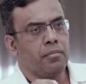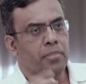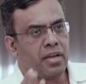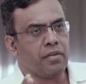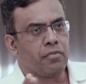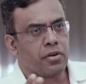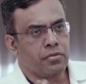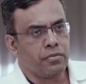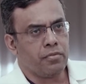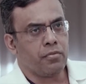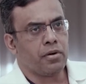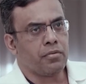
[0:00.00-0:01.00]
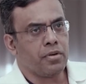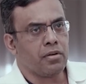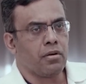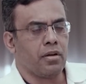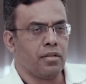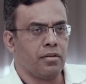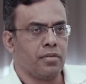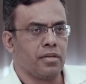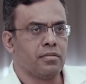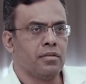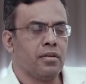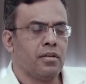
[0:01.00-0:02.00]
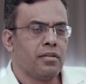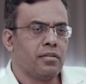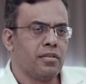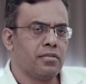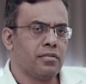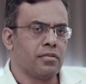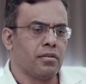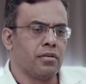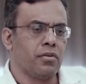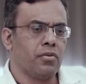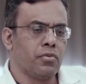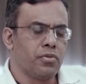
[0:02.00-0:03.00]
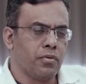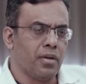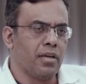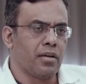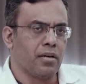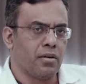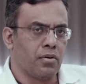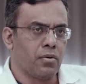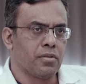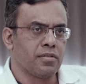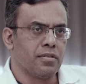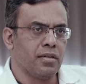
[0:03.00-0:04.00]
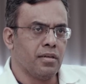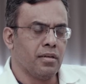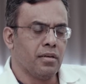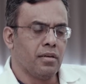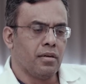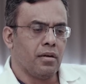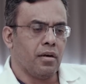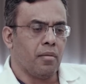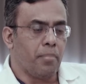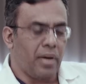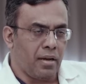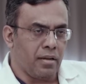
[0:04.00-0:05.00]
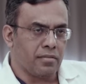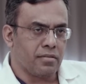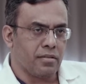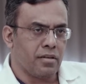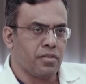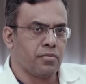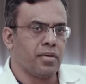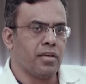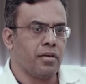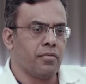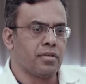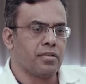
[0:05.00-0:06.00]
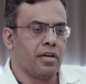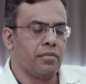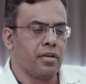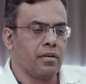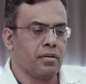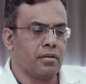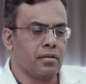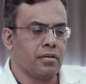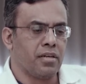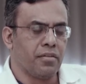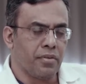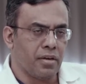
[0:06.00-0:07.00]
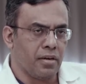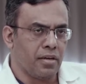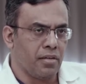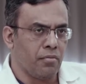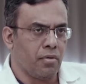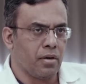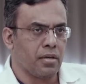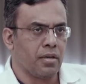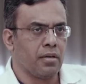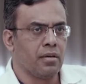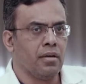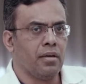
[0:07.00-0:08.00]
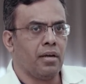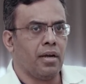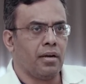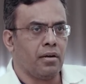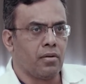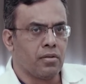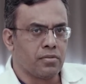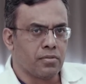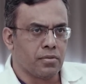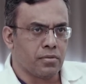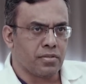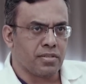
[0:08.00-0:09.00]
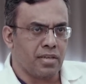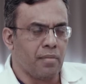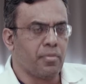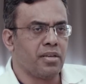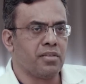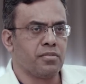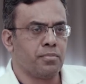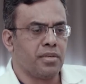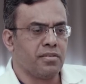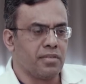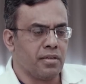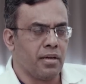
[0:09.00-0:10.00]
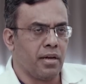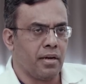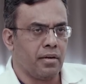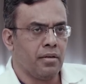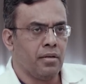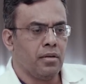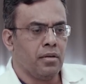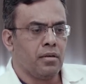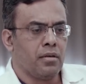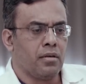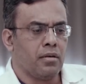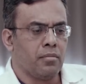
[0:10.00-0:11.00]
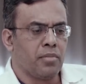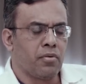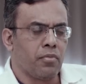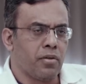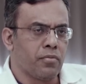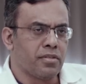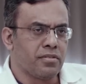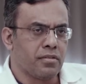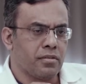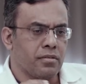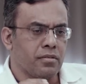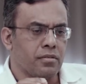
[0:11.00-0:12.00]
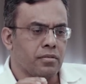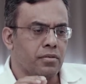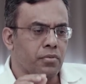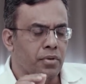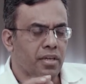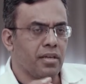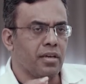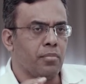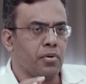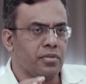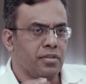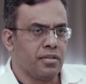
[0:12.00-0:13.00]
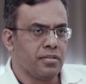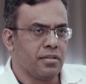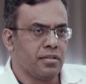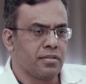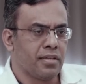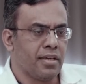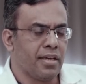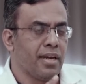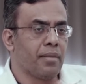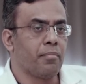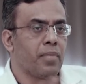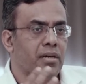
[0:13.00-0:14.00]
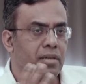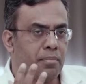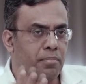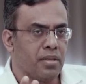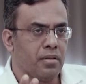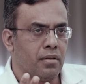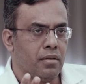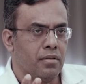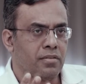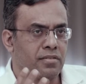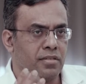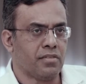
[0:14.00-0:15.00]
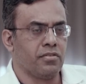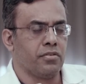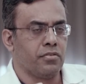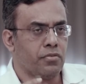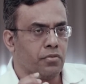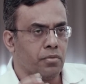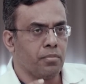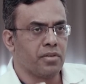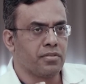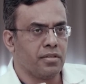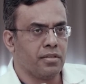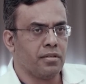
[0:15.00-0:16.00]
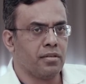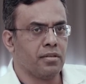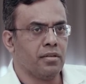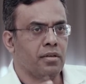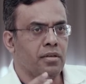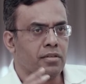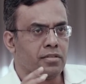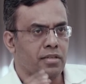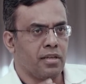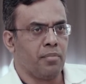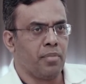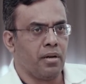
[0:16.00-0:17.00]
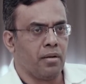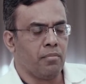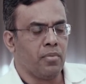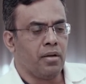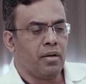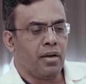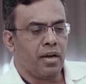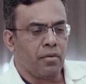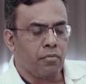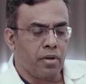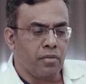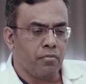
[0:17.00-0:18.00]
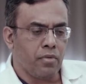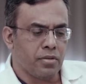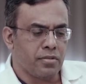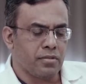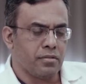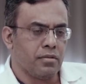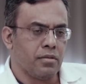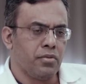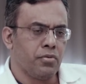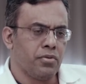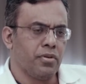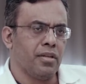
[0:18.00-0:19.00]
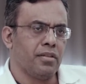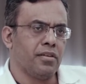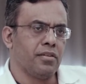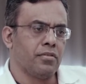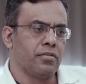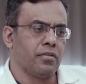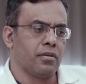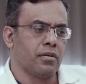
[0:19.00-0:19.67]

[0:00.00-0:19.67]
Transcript: brain what we, what we call otherwise. This uh, usually controls the uh, balance that is why he was having uh, difficulty in walking and also stammering speech he had. Uh, but what was uh, unique about this is he had multiple such tumors in the cerebellum and one was uh, usually these